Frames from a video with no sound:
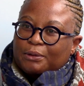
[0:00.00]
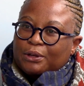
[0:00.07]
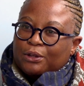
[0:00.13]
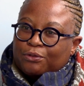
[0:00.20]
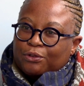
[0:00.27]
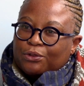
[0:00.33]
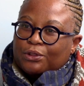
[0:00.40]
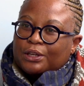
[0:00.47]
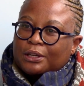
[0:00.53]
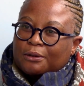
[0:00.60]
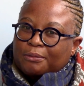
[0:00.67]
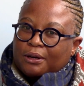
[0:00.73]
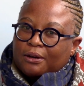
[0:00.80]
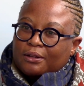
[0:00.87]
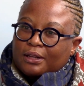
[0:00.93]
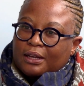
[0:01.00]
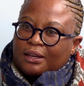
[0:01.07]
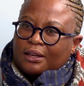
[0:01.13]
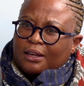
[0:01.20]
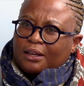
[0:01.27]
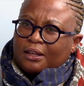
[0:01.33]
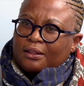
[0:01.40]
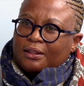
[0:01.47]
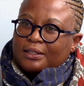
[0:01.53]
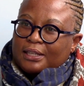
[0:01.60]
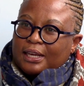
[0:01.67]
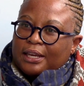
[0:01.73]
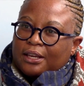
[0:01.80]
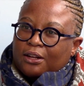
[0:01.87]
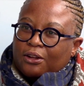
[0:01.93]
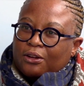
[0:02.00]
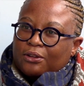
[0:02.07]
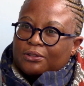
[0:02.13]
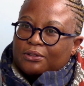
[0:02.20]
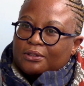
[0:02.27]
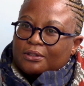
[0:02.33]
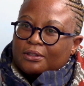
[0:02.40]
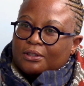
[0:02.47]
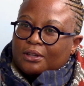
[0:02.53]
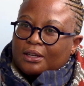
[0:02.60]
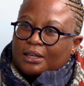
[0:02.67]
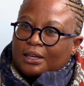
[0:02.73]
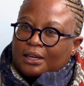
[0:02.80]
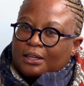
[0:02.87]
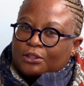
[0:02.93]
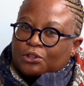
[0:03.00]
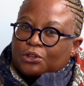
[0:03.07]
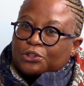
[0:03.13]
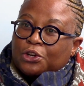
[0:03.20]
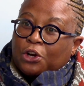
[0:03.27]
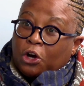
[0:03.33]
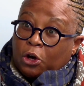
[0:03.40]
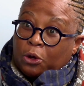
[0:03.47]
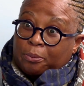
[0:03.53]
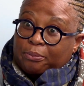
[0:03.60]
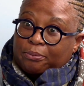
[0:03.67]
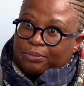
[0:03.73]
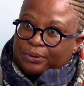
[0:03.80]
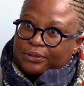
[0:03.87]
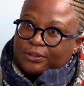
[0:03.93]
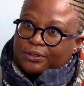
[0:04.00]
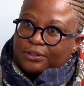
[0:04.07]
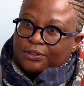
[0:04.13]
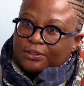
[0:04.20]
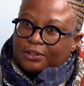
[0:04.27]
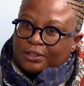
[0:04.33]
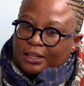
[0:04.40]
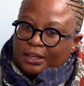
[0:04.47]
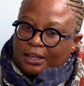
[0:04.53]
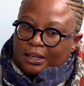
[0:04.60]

I mean, if you think about the Takealot.com business,